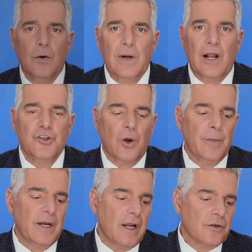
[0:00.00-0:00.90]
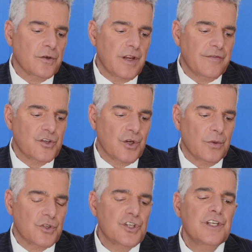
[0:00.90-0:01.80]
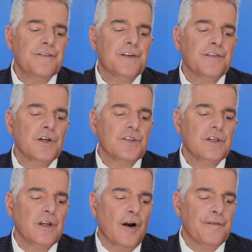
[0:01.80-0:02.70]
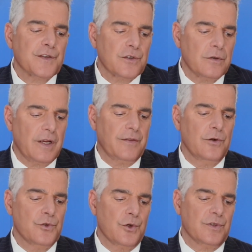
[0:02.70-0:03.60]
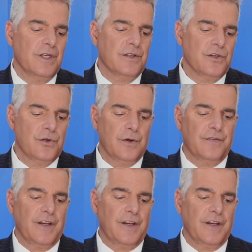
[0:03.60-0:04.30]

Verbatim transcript: We're now joined by Dr. David Jones, Chief Diversity Officer at the New Jersey Institute of